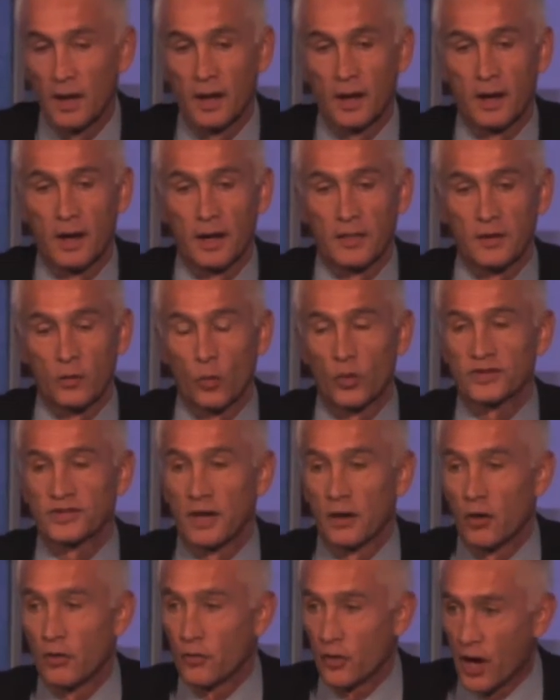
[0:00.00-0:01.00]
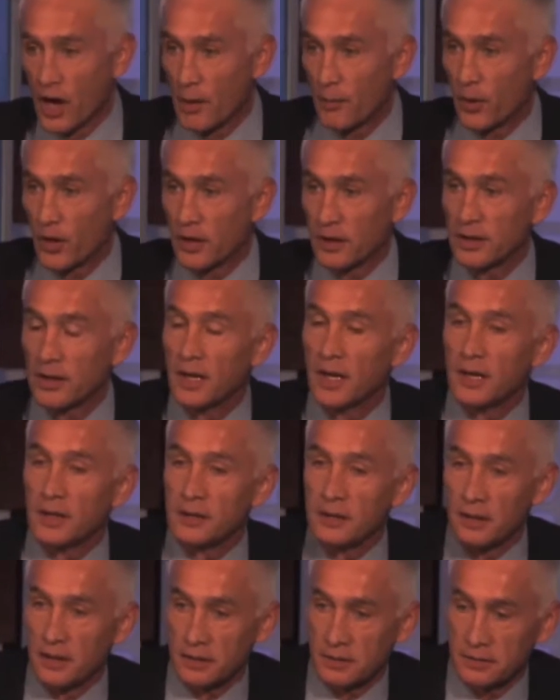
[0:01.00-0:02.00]
There was another camera
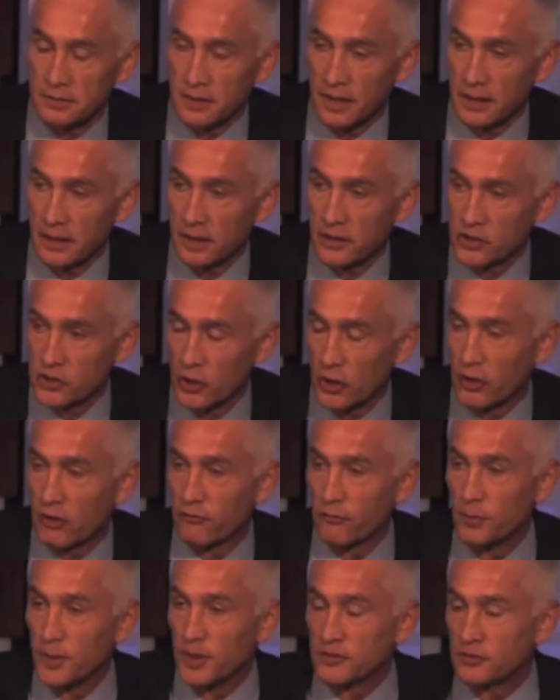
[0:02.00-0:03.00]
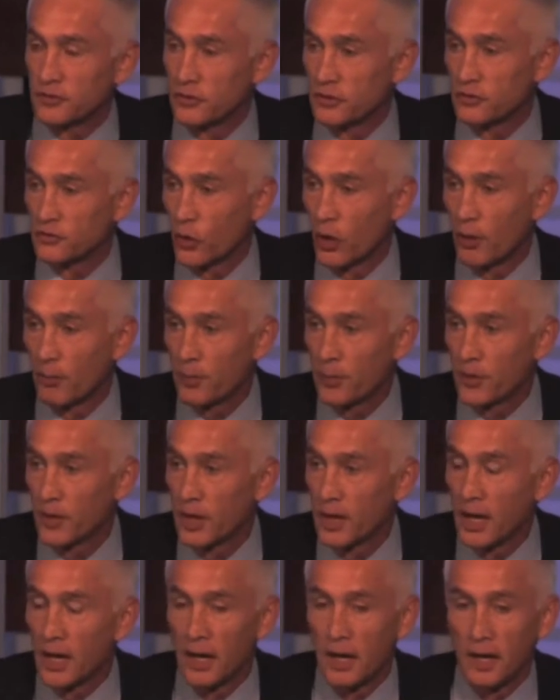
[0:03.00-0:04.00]
taking a shot of Mr. Trump.
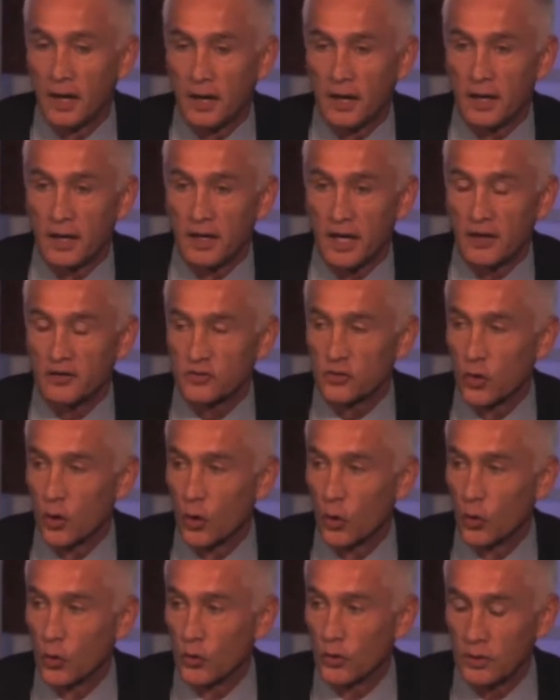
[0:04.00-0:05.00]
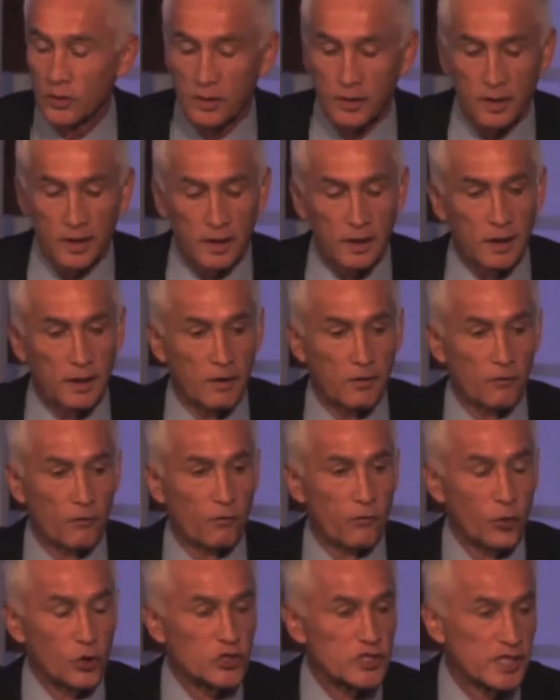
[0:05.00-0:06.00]
So
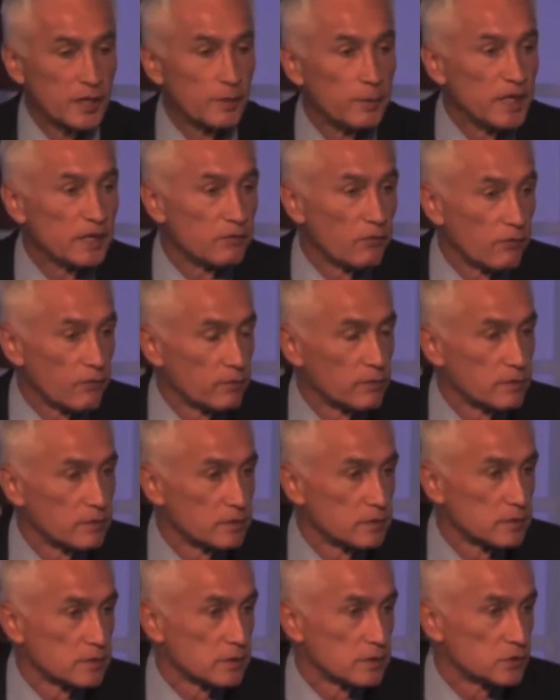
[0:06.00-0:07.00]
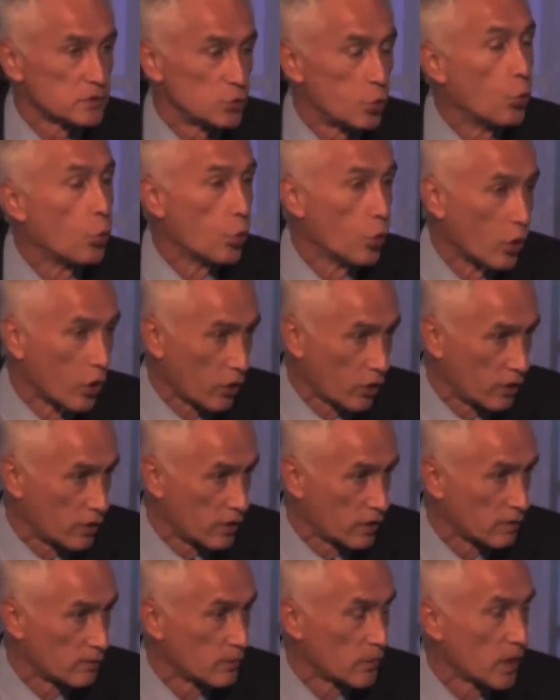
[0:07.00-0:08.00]
for TV to work,
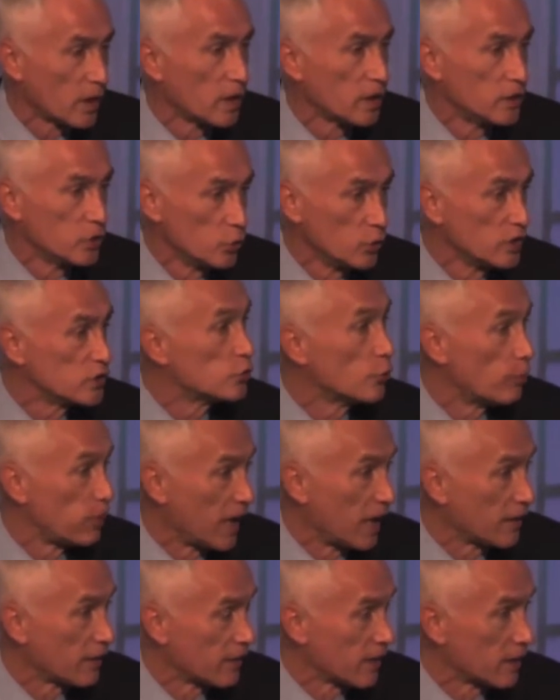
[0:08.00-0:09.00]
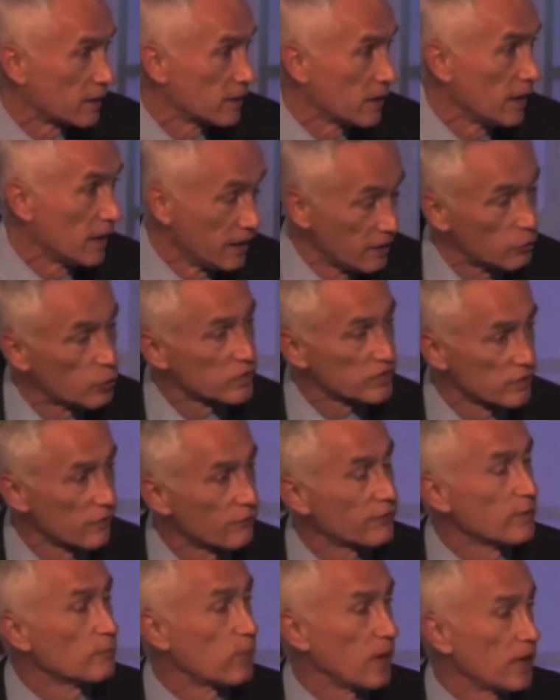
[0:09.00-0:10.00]
you need to plan that. And it was something planned.